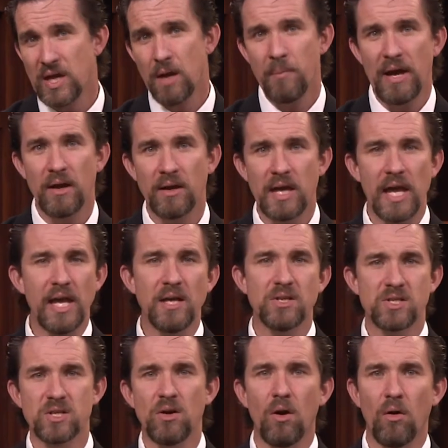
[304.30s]
Think about King
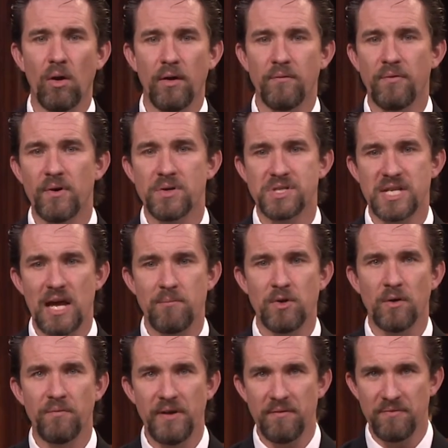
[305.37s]
Saul in 1
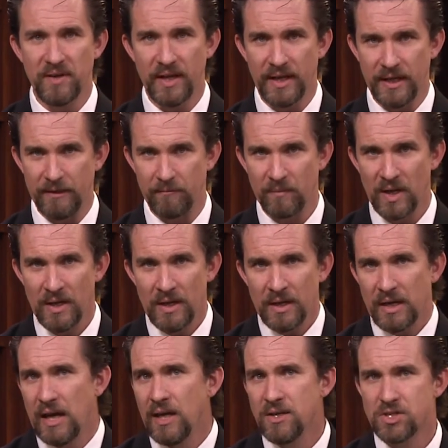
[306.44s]
Samuel 15.
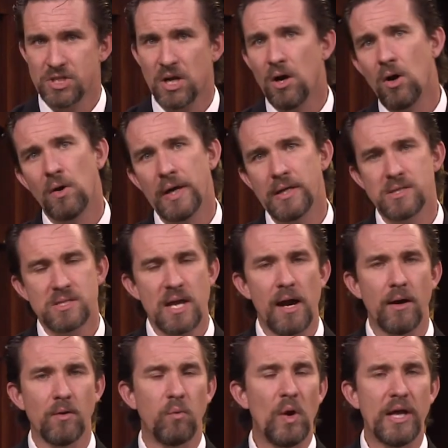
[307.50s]
King Saul gets
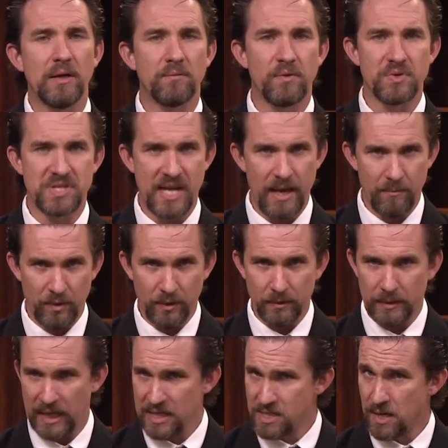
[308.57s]
tired of waiting for
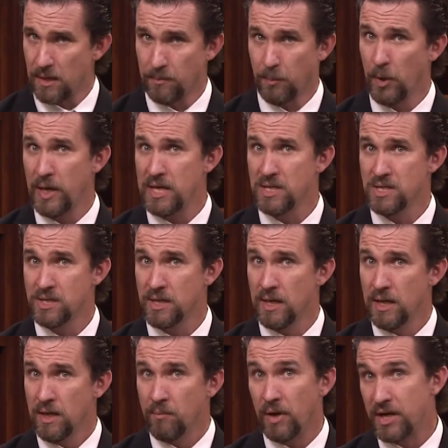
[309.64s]
Samuel. He's not a priest,
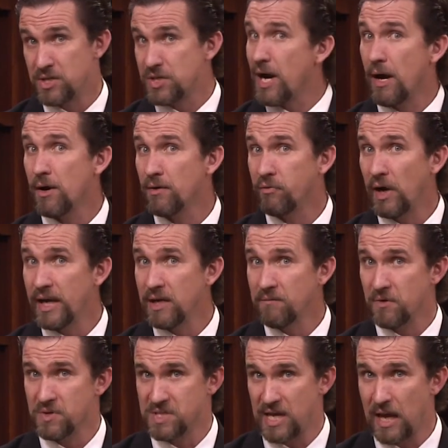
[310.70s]
but he's tired of waiting
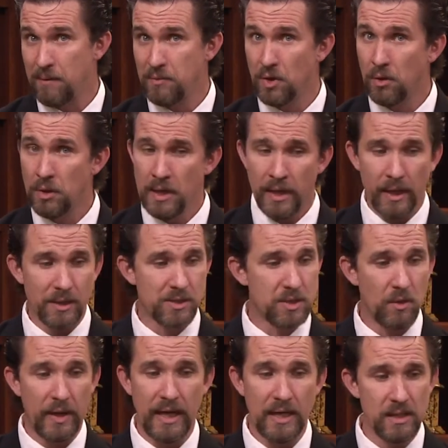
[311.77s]
for Samuel, and
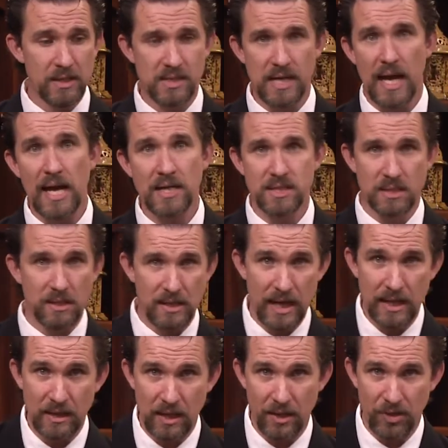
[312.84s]
so he decides to
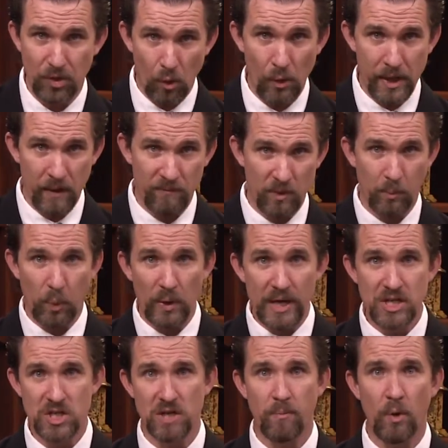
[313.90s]
take the authority of the
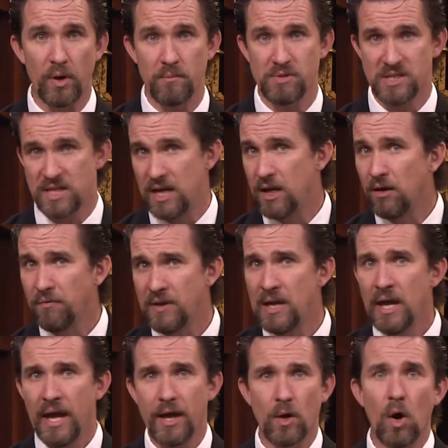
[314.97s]
priest upon himself
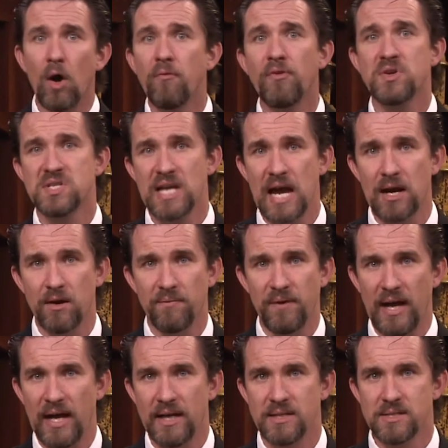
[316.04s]
and offer
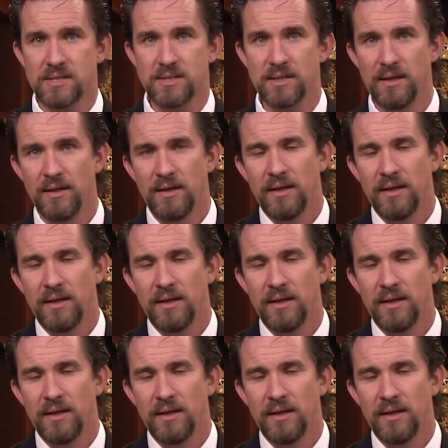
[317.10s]
sacrifice.